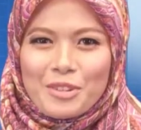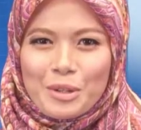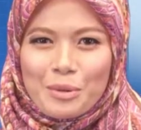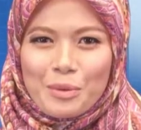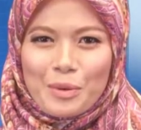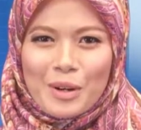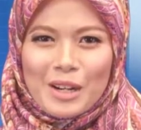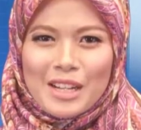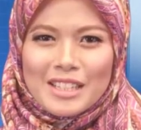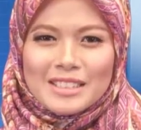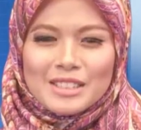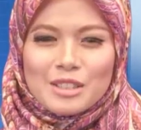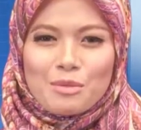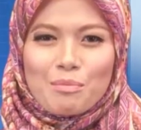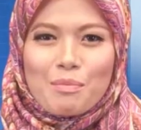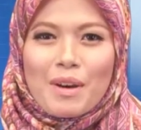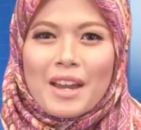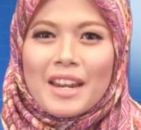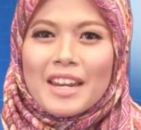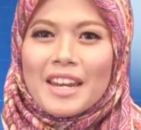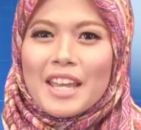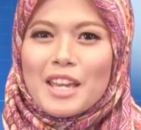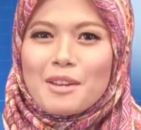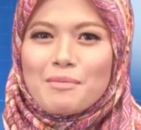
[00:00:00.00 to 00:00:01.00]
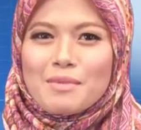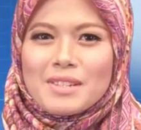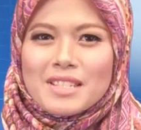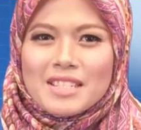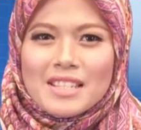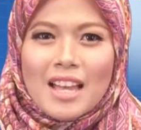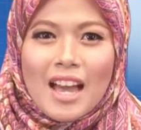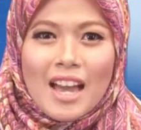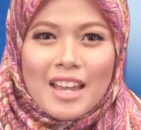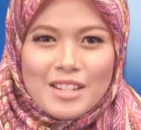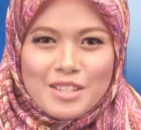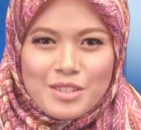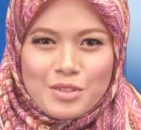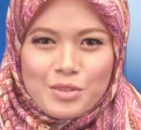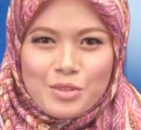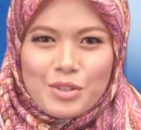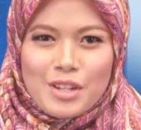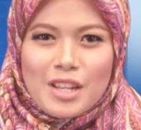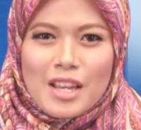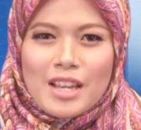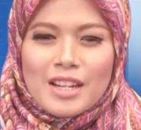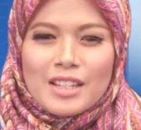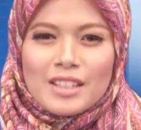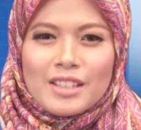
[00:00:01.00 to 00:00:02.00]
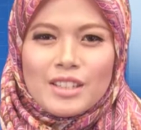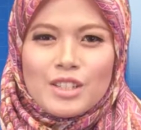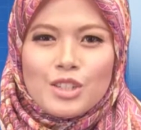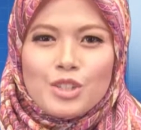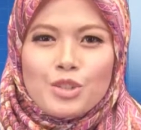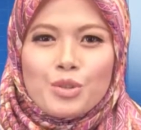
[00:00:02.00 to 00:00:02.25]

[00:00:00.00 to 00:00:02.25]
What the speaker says: everyone, my name is Hana Sundari.